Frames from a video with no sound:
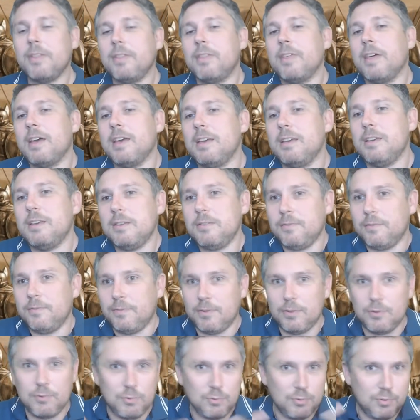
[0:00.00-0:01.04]
They
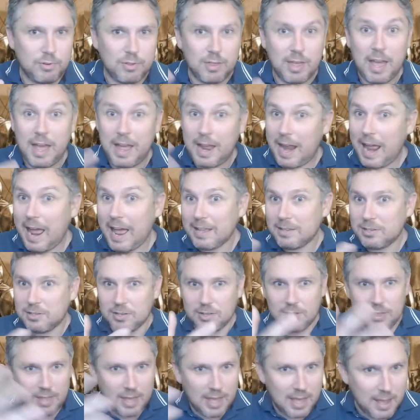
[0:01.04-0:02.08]
viewed that as
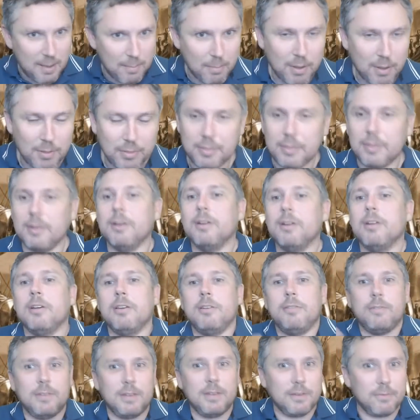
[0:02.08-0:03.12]
their mother, the
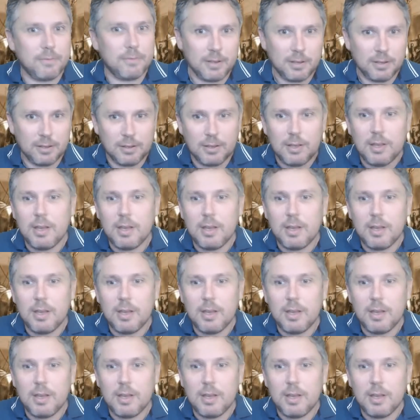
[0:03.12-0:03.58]
life giving